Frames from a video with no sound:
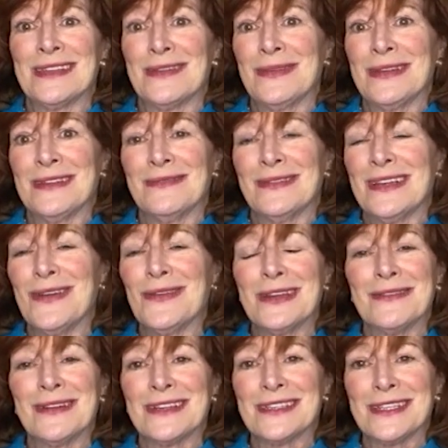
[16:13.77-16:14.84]
like we don't
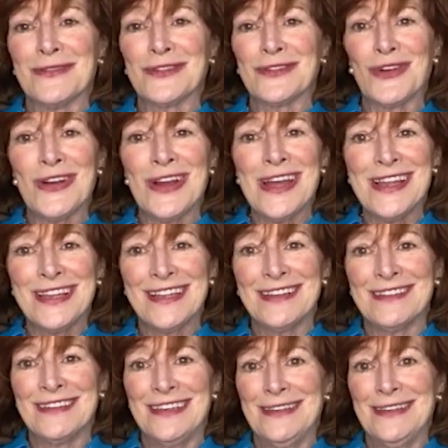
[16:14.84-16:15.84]
give ourselves credit,